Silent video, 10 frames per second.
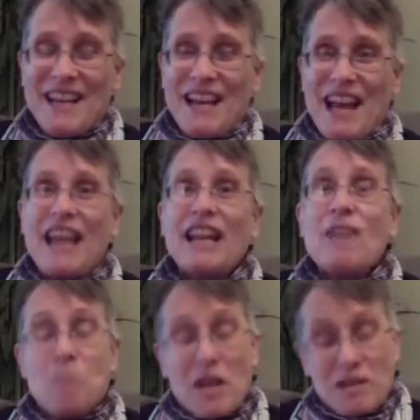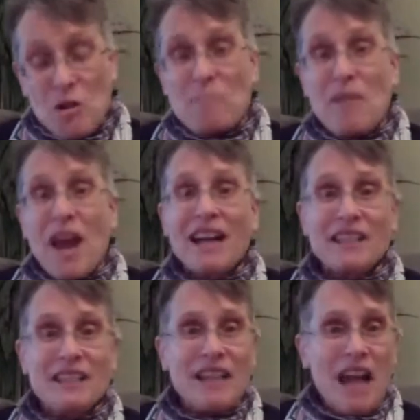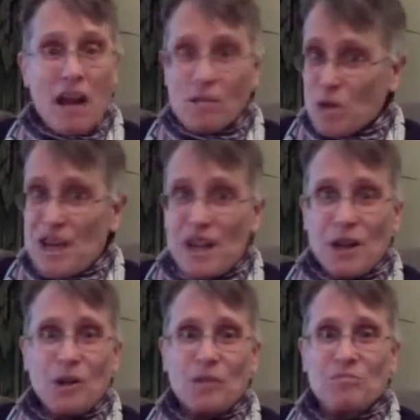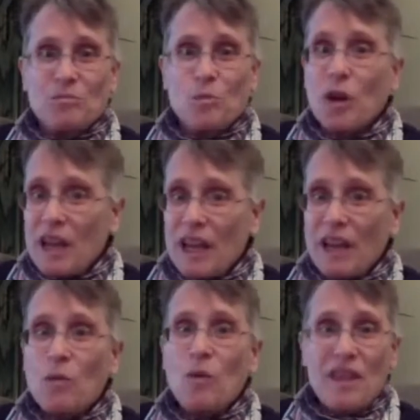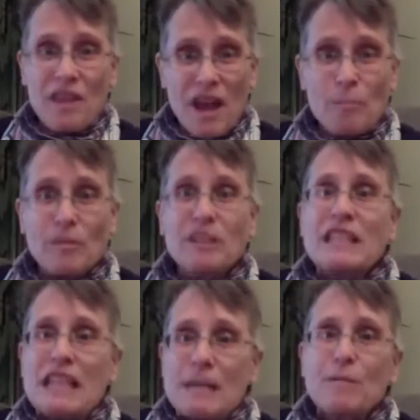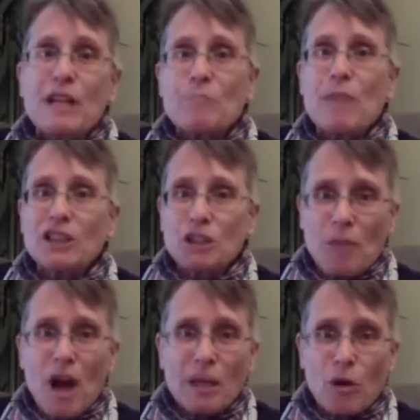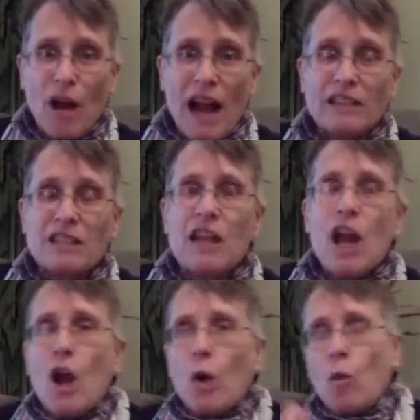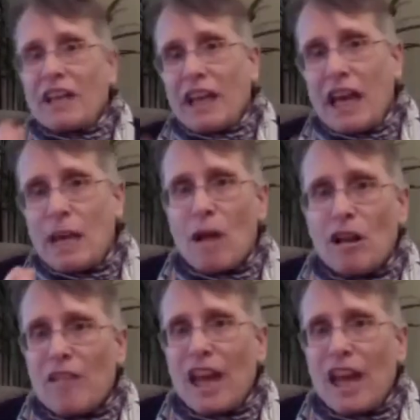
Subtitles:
And I've been going back every year, working with them, deepening my shamanic practice. What came out of that